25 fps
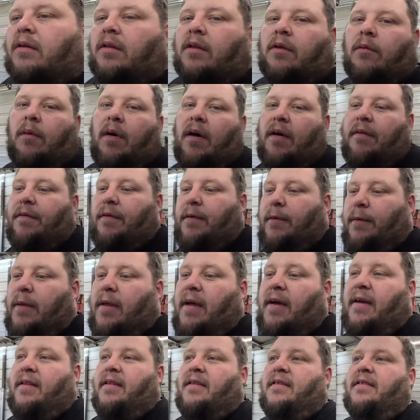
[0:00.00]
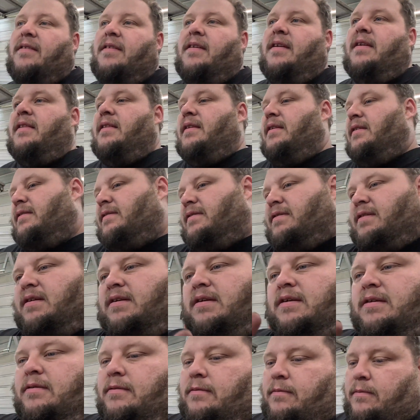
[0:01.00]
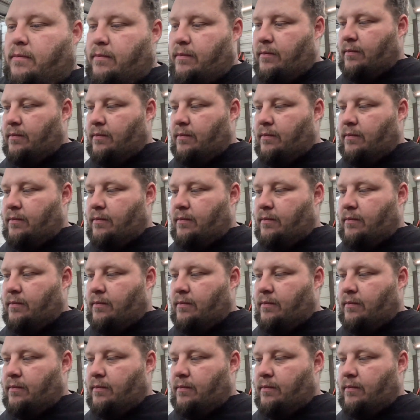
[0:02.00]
the wifey would like to see this thing